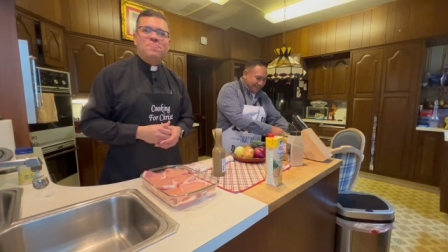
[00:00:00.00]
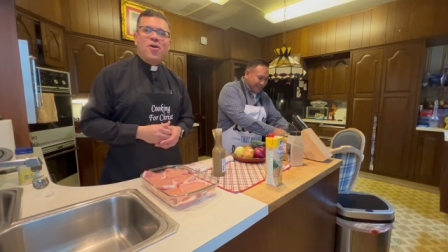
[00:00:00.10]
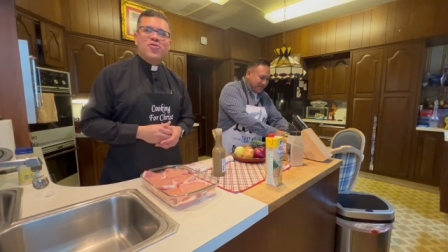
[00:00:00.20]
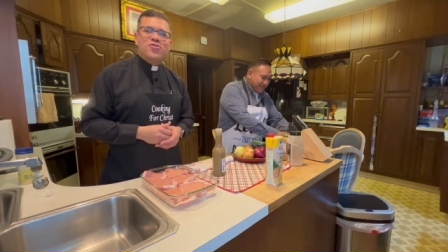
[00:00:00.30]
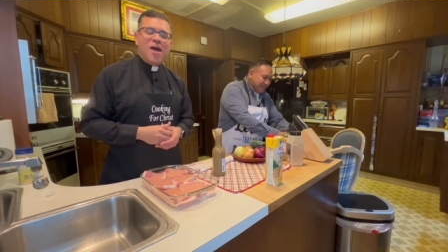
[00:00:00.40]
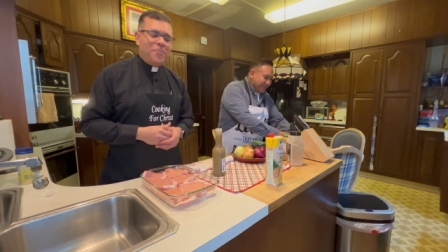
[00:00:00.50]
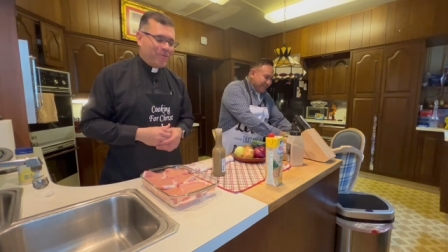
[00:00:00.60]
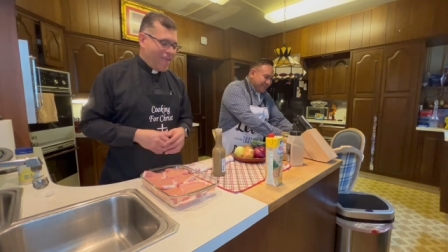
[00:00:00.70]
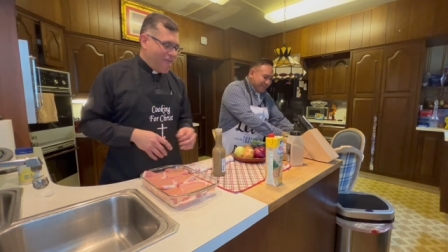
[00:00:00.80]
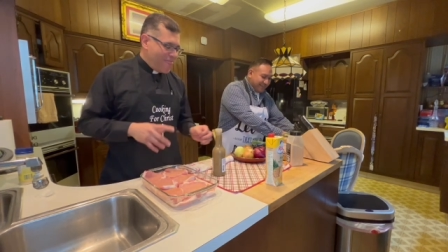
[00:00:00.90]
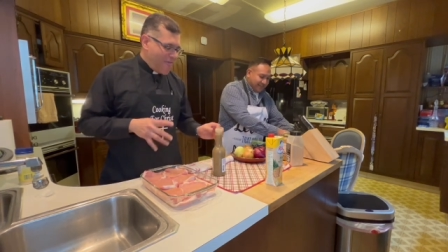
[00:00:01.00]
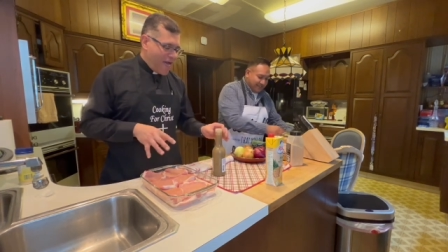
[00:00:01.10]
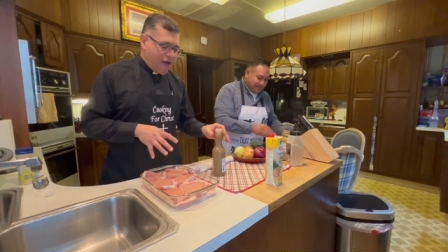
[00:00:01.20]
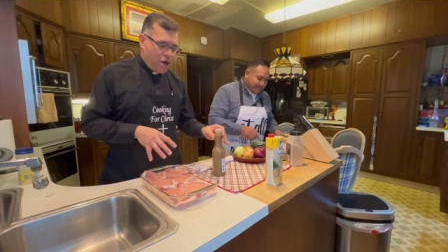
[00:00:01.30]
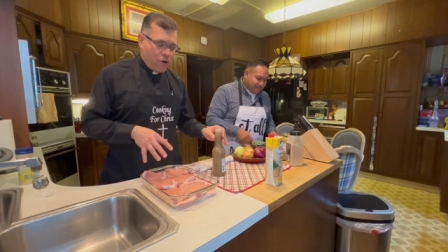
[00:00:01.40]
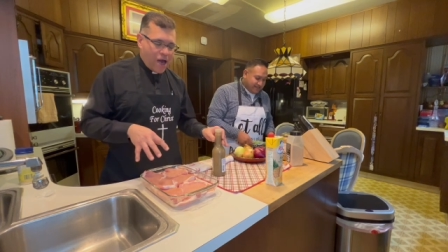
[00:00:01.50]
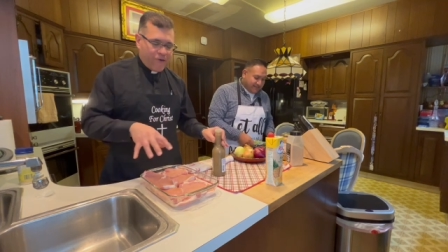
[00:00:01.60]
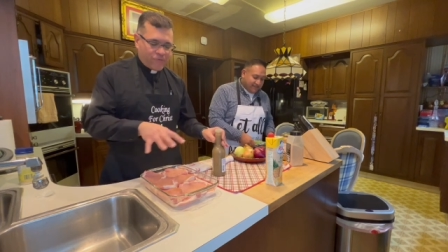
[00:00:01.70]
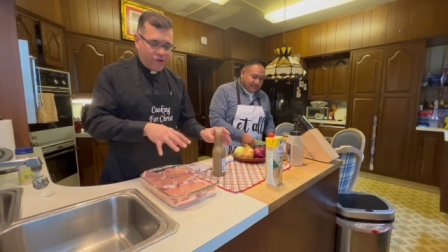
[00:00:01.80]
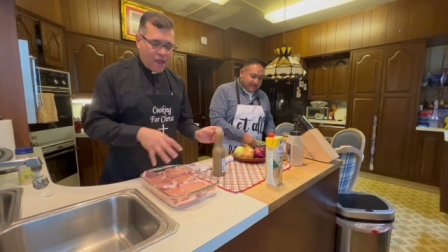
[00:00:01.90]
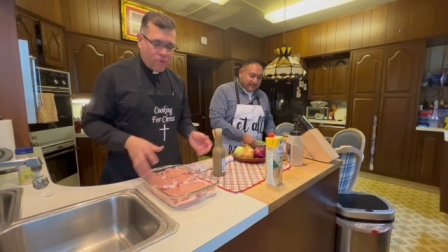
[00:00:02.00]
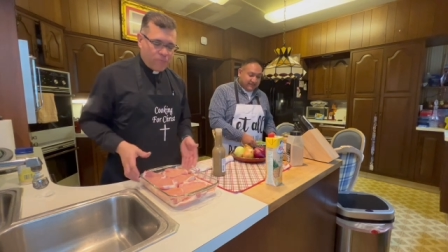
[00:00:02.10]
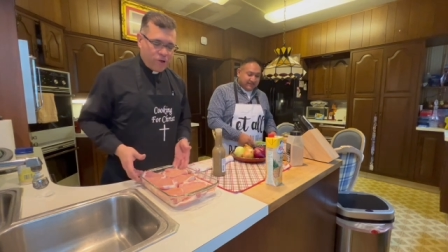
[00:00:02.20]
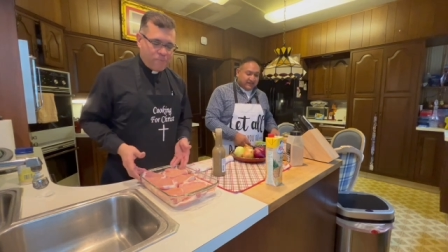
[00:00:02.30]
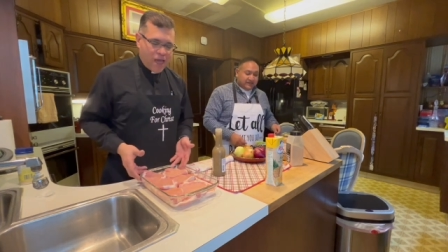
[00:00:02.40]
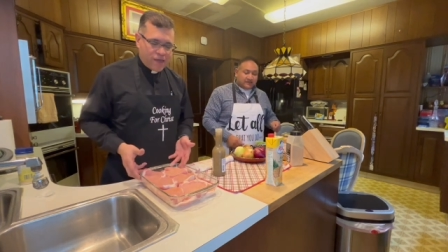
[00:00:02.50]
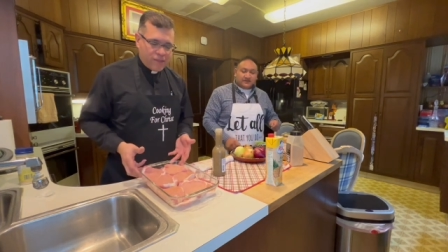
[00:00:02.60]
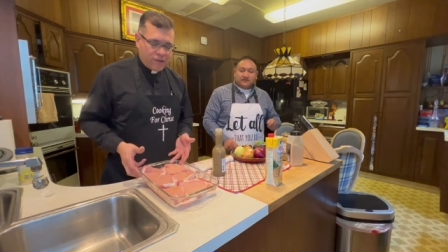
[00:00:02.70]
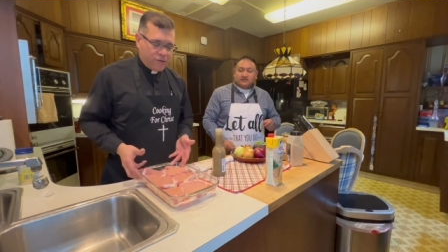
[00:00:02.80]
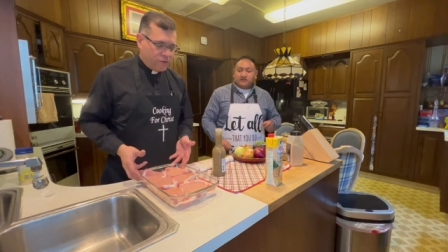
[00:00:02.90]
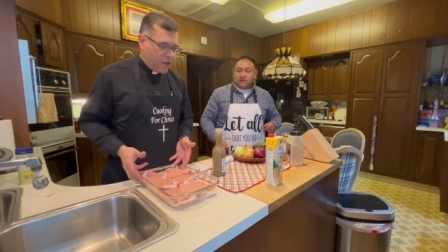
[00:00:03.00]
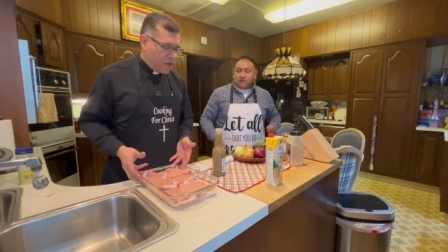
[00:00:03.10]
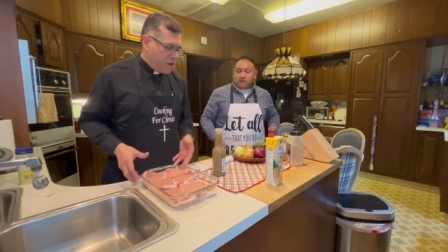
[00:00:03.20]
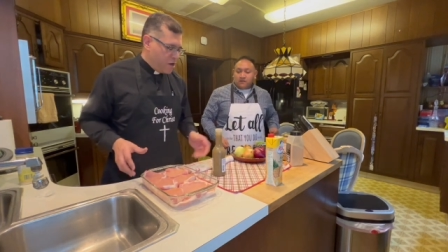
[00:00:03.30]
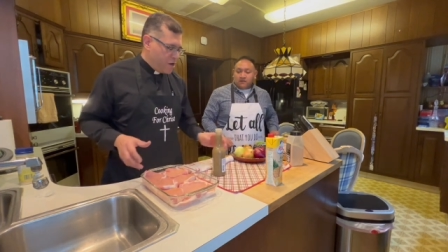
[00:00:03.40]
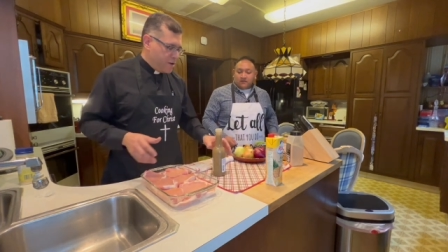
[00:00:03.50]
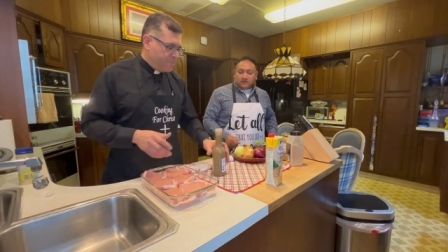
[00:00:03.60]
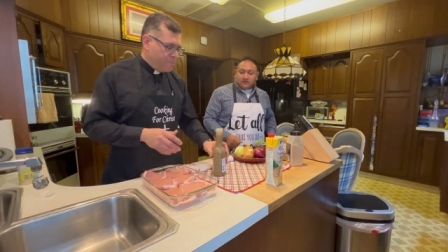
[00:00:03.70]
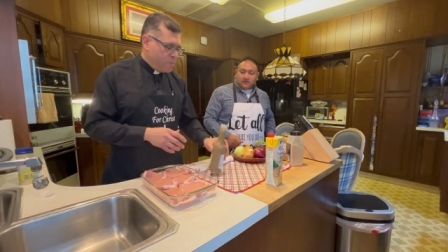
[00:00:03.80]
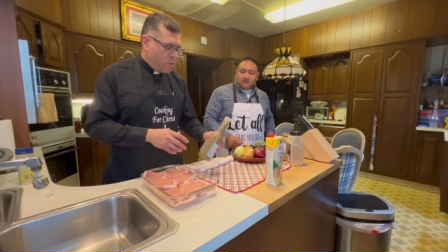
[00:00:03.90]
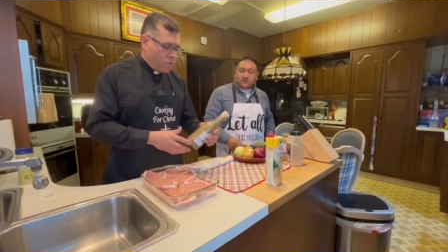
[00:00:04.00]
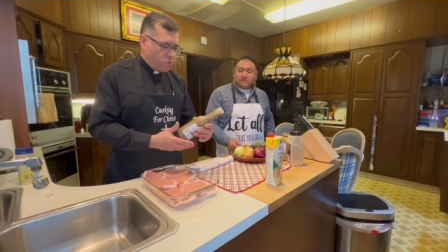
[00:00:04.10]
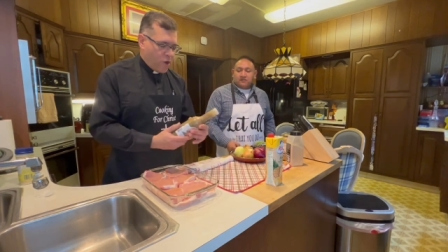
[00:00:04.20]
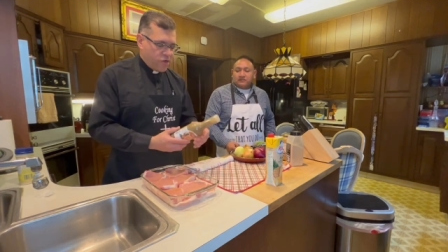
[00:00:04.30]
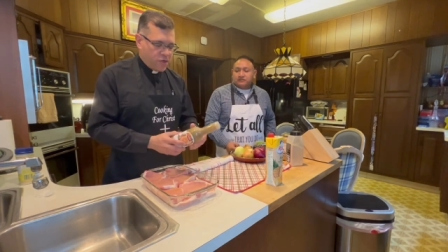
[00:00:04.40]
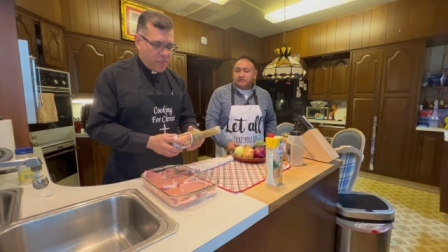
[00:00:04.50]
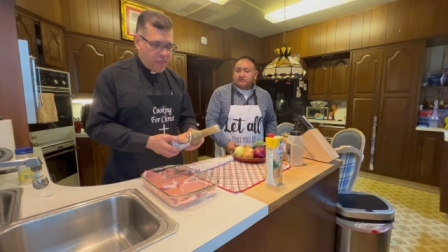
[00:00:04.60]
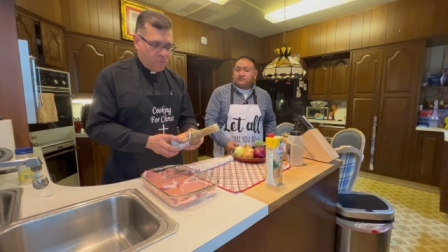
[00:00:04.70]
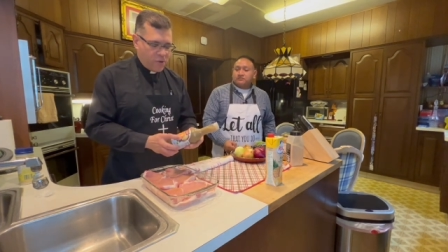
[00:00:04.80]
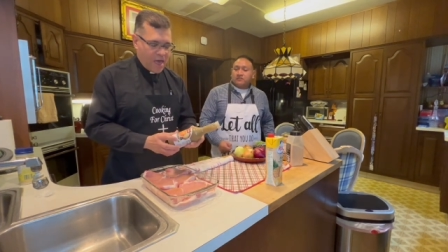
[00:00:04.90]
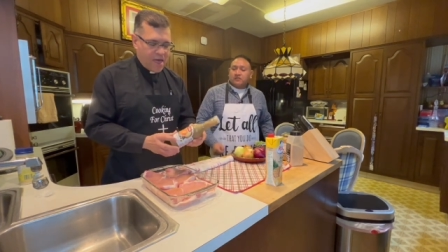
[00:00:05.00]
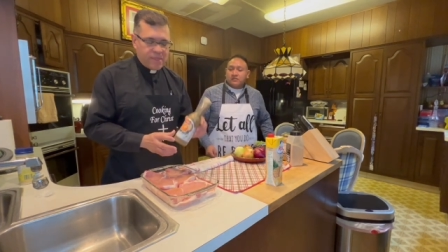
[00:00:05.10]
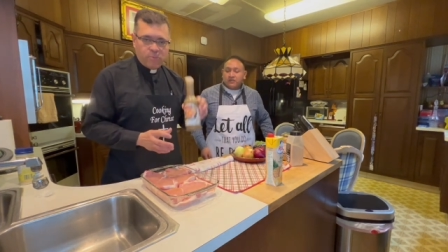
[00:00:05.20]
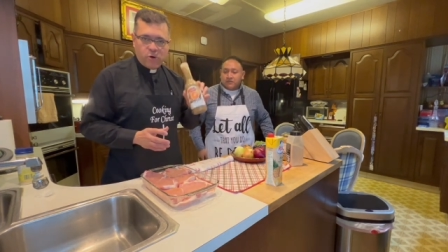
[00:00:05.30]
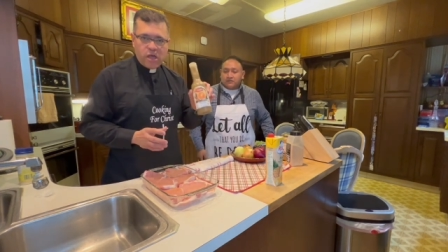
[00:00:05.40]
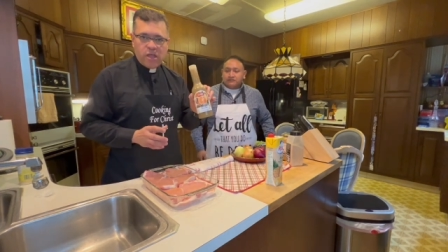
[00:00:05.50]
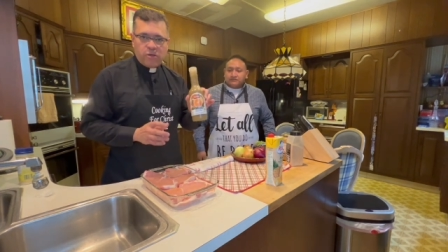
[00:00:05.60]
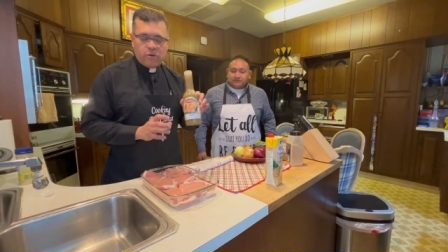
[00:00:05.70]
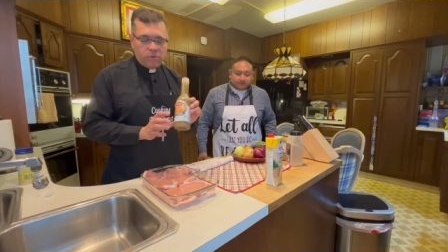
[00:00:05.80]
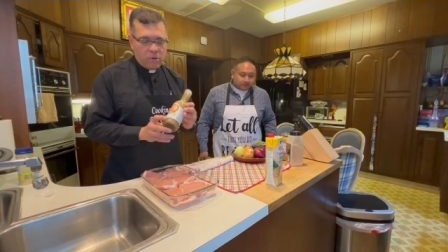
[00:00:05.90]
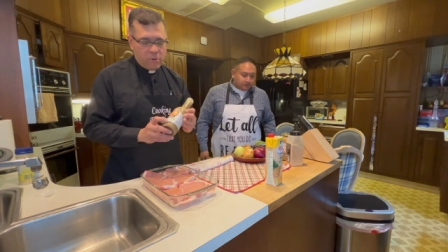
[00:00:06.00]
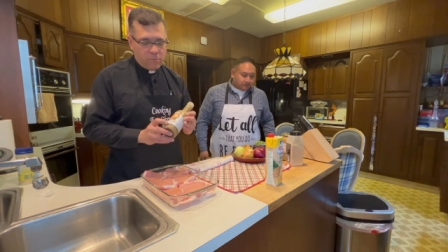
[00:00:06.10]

pork chops. Now after that we put it back in the container here, we watch, and then we had the mojito, or